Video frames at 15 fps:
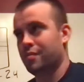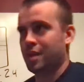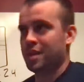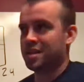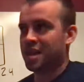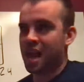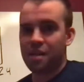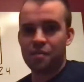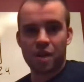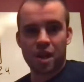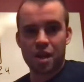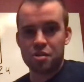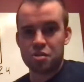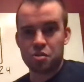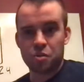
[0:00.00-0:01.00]
it's kind of a
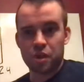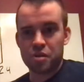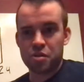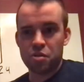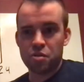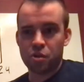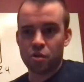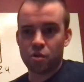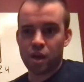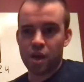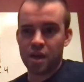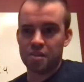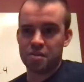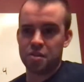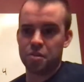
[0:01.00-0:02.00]
catch 22 in a
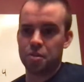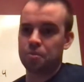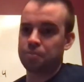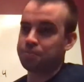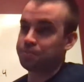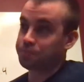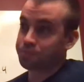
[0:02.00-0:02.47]
way so